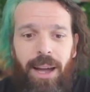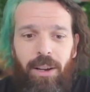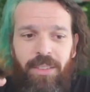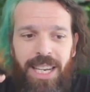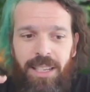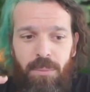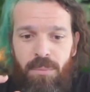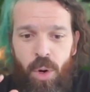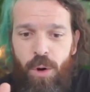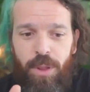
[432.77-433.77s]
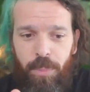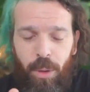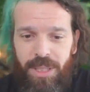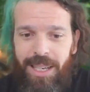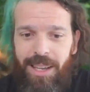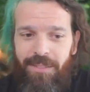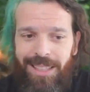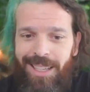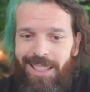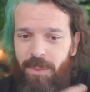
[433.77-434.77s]
I don't even need to move the post ID of
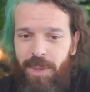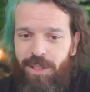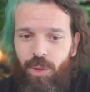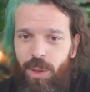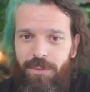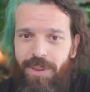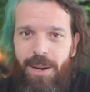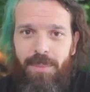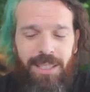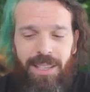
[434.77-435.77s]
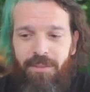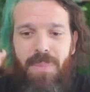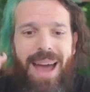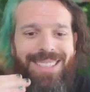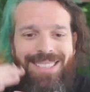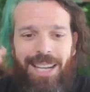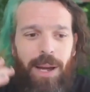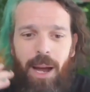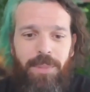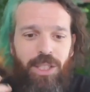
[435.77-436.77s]
that test in my control environment to like max out
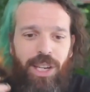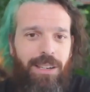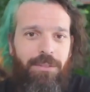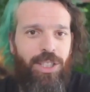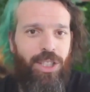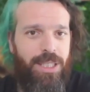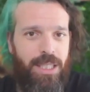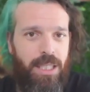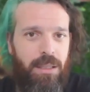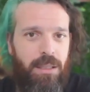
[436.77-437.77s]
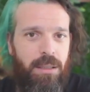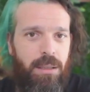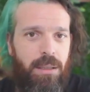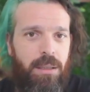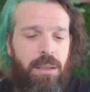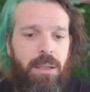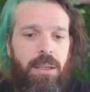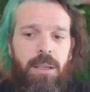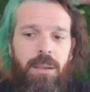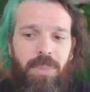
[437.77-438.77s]
my omni-channel efficiency.
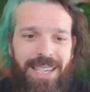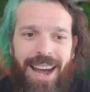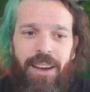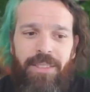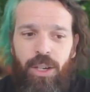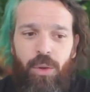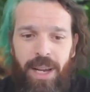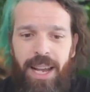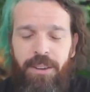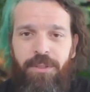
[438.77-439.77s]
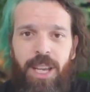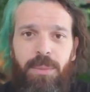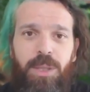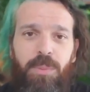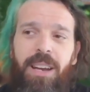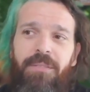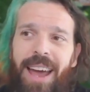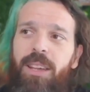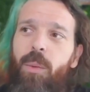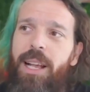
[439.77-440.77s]
But now that creative team is being
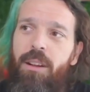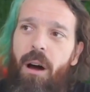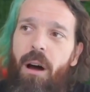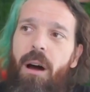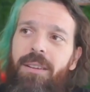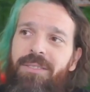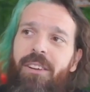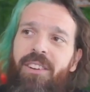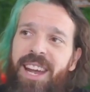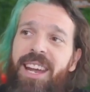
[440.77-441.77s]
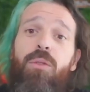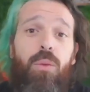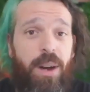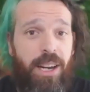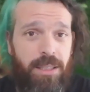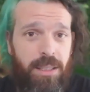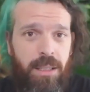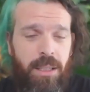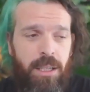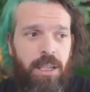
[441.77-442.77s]
evaluated on their hit rate